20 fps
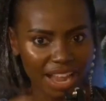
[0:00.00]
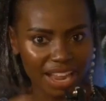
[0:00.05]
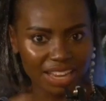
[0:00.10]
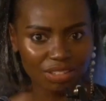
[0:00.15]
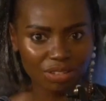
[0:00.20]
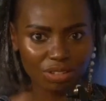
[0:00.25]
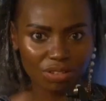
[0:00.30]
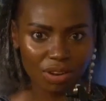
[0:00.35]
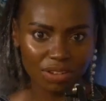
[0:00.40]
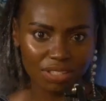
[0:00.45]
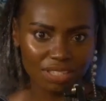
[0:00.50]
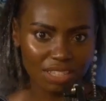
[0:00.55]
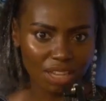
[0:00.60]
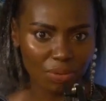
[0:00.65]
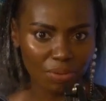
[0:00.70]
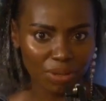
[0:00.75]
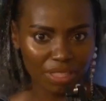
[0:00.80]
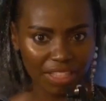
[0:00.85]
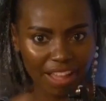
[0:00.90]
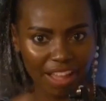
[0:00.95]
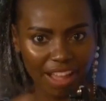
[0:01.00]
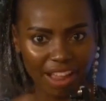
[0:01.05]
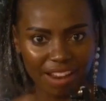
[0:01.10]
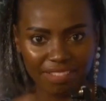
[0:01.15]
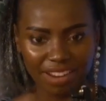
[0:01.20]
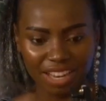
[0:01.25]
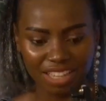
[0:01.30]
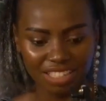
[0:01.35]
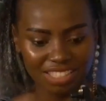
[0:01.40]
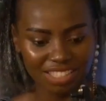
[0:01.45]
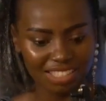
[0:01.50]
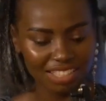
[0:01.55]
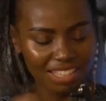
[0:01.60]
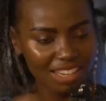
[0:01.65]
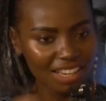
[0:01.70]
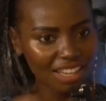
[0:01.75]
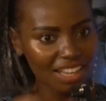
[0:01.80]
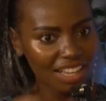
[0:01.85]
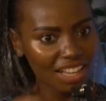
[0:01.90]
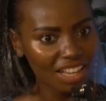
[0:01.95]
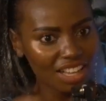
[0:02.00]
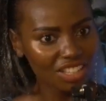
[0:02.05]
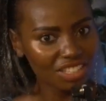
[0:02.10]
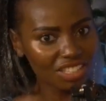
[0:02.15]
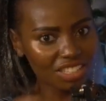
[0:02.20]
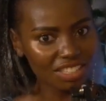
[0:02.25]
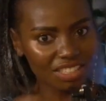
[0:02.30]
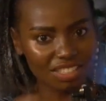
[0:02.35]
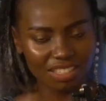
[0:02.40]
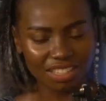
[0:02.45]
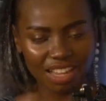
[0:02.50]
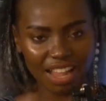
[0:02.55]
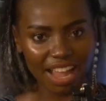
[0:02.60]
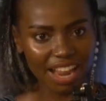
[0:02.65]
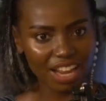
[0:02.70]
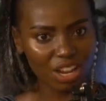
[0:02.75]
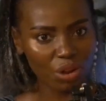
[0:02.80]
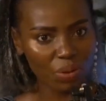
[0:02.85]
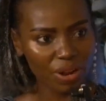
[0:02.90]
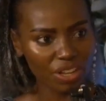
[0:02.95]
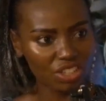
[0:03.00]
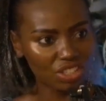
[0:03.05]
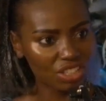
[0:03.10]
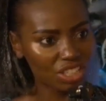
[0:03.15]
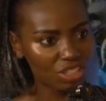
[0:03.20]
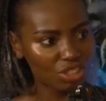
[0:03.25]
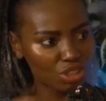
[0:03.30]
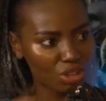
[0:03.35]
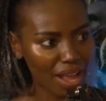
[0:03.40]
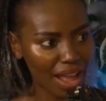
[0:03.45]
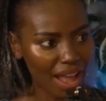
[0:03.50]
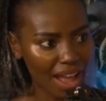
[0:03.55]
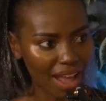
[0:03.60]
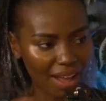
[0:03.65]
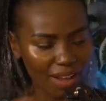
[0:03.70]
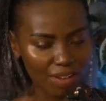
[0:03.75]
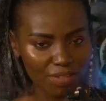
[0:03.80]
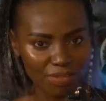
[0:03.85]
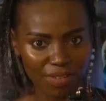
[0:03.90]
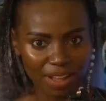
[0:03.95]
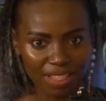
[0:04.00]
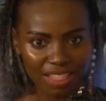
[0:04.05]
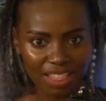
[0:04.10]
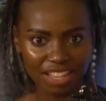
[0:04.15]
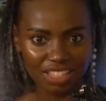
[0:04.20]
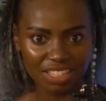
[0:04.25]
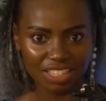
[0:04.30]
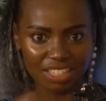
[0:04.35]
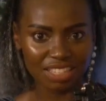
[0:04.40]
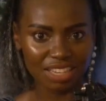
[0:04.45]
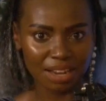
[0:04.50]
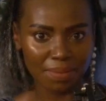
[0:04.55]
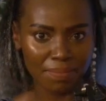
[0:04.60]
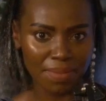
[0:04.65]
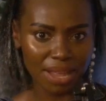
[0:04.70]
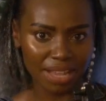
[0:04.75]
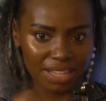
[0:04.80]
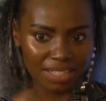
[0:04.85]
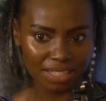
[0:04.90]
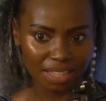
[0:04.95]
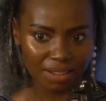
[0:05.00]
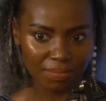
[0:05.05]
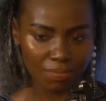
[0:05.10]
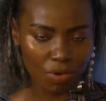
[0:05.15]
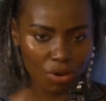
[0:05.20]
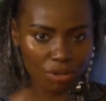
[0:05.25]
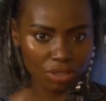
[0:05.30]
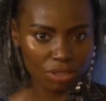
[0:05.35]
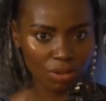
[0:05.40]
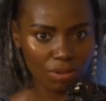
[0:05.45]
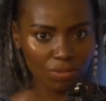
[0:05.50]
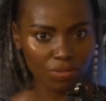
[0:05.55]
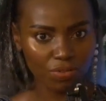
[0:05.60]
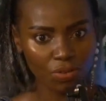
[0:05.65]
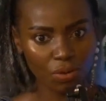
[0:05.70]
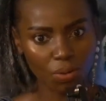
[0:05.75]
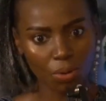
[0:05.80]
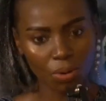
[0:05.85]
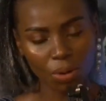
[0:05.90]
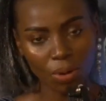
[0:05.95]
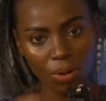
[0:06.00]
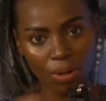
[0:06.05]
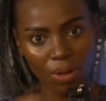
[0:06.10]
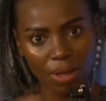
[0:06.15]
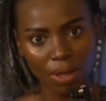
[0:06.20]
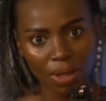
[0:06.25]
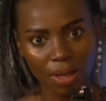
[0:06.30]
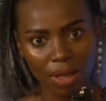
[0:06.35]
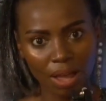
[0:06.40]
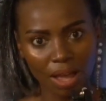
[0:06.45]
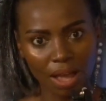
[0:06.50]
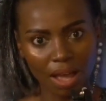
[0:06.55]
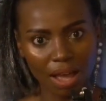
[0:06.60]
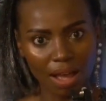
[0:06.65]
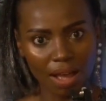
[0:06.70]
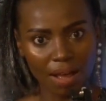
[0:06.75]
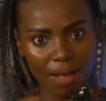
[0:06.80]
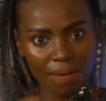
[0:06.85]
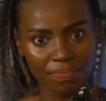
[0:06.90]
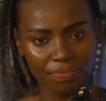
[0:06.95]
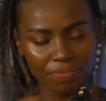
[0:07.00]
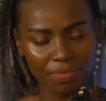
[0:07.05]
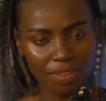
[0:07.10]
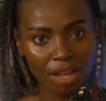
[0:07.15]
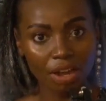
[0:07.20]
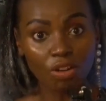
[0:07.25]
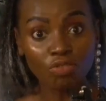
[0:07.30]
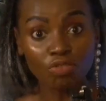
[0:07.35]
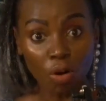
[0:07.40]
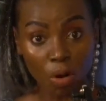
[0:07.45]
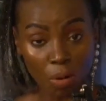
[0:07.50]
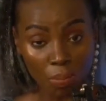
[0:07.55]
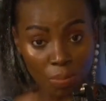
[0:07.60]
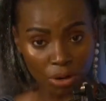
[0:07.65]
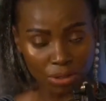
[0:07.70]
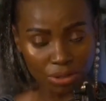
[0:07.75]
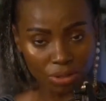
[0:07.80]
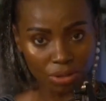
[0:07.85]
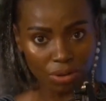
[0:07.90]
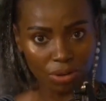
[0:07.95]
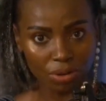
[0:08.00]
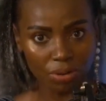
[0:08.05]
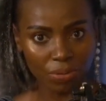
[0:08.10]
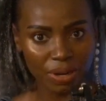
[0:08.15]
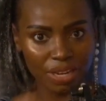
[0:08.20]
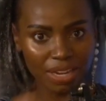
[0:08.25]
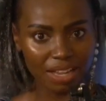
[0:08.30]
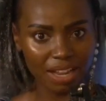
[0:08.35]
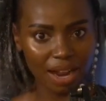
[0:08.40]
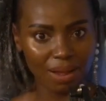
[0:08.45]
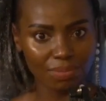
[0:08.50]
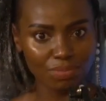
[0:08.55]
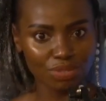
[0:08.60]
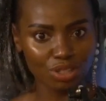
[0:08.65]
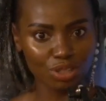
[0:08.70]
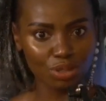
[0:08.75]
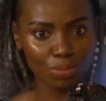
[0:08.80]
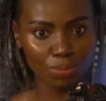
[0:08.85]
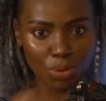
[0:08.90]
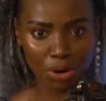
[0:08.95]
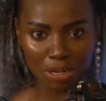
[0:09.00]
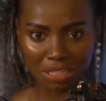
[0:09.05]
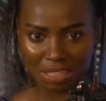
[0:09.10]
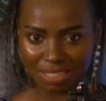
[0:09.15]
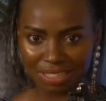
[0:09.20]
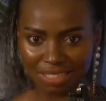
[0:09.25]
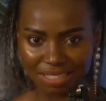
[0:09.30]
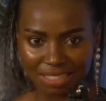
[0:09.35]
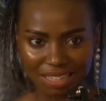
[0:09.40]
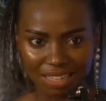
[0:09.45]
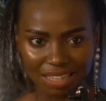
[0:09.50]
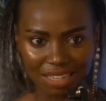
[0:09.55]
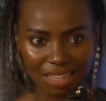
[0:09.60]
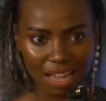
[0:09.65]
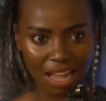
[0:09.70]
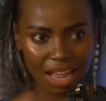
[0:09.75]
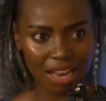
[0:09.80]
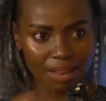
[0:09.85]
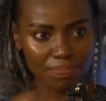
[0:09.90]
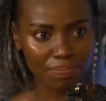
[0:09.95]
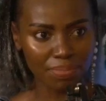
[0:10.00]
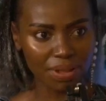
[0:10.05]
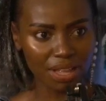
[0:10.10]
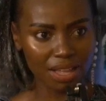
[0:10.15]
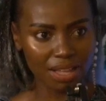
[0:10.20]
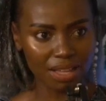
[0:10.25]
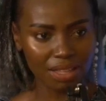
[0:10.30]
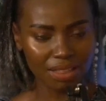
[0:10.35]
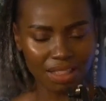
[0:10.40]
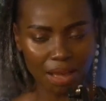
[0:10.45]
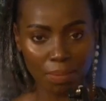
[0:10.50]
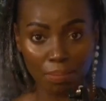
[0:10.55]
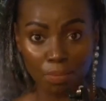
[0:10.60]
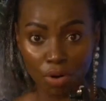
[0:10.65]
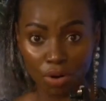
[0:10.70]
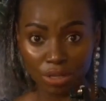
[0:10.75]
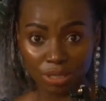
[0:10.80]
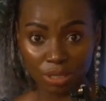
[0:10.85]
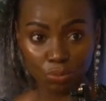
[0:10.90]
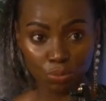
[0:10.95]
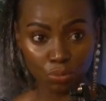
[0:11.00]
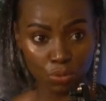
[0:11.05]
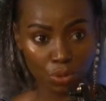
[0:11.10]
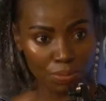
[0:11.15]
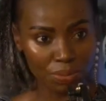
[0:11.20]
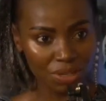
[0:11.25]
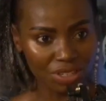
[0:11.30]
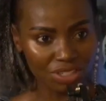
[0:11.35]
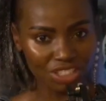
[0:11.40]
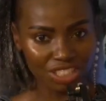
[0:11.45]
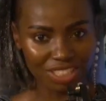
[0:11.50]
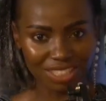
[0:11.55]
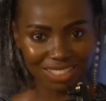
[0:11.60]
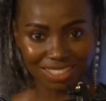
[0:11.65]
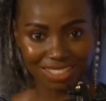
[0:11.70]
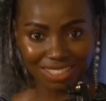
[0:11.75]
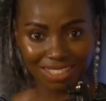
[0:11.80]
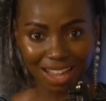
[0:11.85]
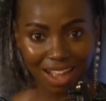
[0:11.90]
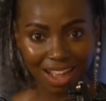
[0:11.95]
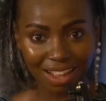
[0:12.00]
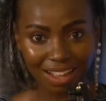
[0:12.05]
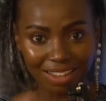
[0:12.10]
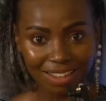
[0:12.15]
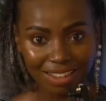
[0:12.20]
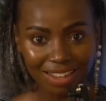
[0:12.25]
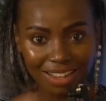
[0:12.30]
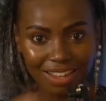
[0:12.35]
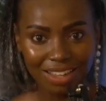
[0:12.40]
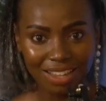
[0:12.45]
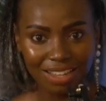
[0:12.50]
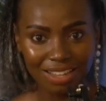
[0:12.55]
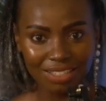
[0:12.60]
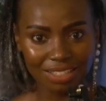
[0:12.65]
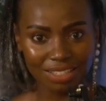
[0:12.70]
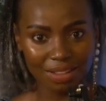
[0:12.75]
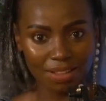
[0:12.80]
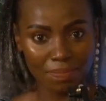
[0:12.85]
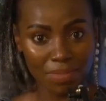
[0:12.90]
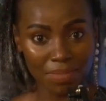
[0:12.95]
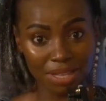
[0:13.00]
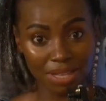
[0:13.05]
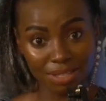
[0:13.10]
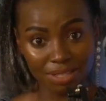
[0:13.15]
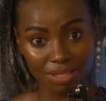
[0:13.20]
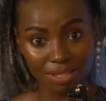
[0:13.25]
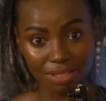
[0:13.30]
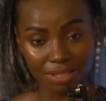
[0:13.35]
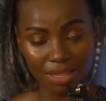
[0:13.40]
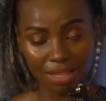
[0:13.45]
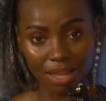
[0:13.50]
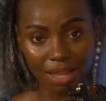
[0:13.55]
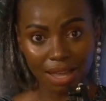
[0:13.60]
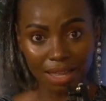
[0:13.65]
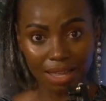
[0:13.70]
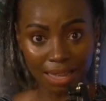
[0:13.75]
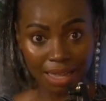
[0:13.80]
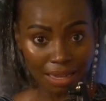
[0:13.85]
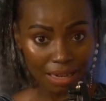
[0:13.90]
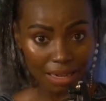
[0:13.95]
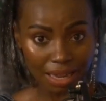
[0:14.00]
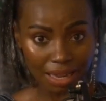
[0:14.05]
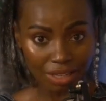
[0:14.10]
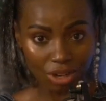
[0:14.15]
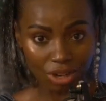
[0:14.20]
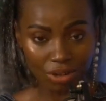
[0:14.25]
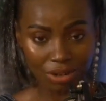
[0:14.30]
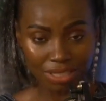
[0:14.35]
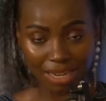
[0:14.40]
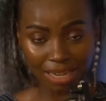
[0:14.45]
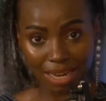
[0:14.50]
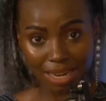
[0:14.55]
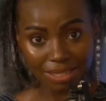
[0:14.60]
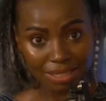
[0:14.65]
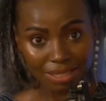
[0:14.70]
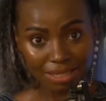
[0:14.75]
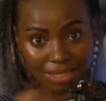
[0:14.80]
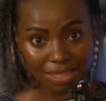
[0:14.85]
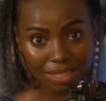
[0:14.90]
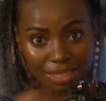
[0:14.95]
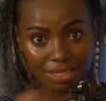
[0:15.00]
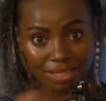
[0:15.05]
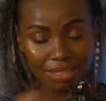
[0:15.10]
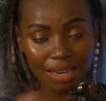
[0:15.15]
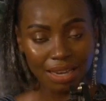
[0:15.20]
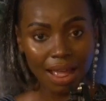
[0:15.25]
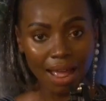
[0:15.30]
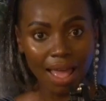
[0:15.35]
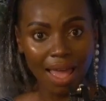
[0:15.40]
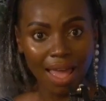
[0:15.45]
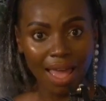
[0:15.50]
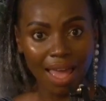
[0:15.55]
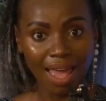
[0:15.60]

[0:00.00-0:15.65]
get in contact with her, and just any questions you have. I think she's an amazing model for role model when it comes to modesty and being that modern woman. She's young, she's a Miss England contestant,